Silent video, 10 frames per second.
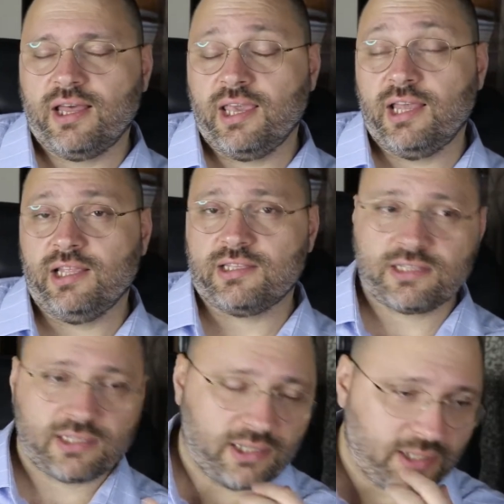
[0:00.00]
uh,
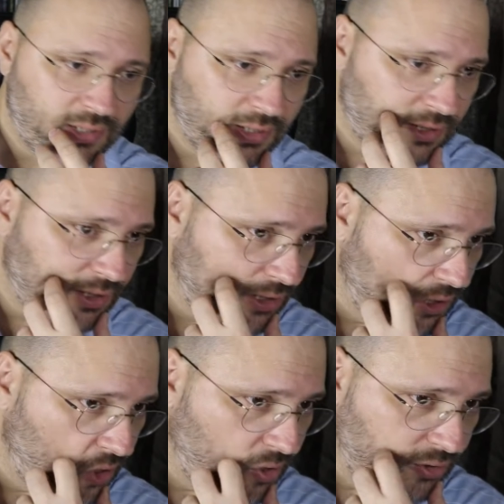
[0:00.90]
elites uh, in the
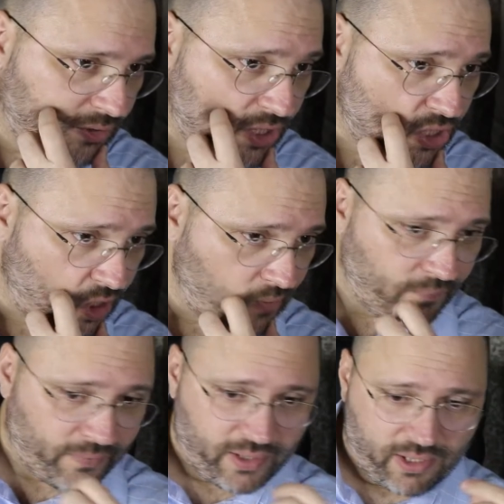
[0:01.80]
in the in
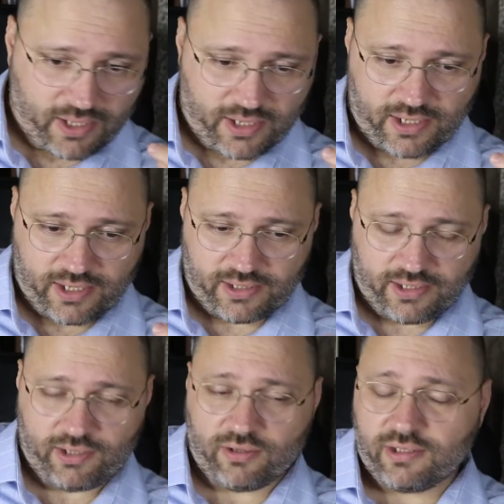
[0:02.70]
russia
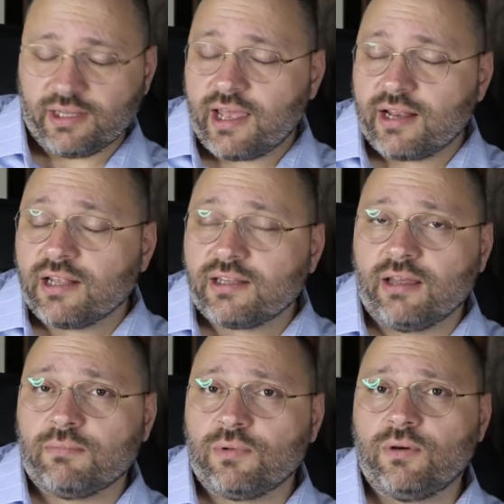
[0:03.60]
and they don't they are
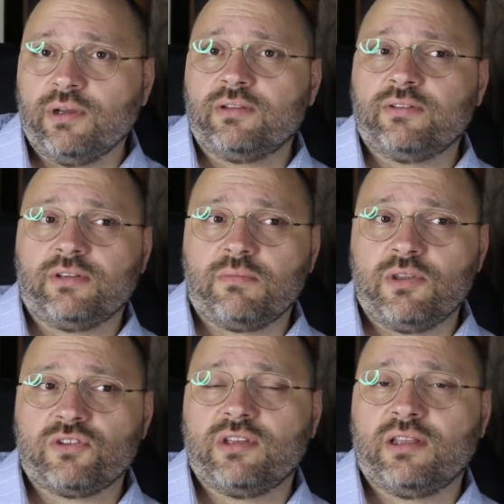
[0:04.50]
not employed
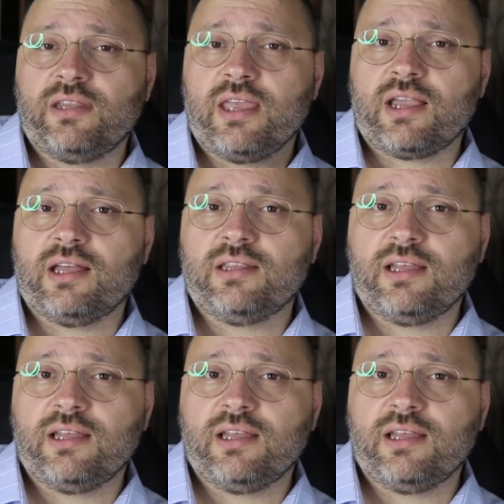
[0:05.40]
it means that they